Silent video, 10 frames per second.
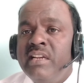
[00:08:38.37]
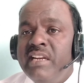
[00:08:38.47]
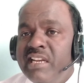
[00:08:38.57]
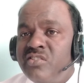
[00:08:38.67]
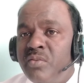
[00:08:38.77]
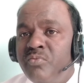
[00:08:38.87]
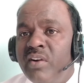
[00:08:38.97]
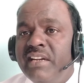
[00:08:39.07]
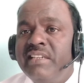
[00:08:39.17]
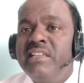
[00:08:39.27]
less of
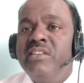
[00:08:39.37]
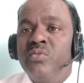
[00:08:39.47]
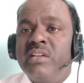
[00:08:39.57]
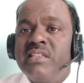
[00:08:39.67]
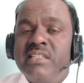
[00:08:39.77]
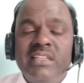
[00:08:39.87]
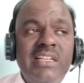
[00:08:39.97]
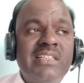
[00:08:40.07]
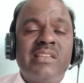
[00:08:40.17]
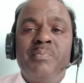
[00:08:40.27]
quality. You can say
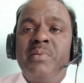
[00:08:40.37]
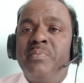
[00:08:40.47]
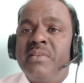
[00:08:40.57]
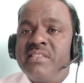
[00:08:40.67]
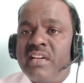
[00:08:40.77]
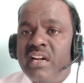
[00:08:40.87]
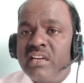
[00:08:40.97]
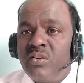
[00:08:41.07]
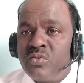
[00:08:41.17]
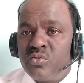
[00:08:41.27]
that some people
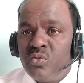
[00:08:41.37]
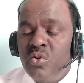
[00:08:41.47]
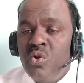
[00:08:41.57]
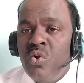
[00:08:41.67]
are also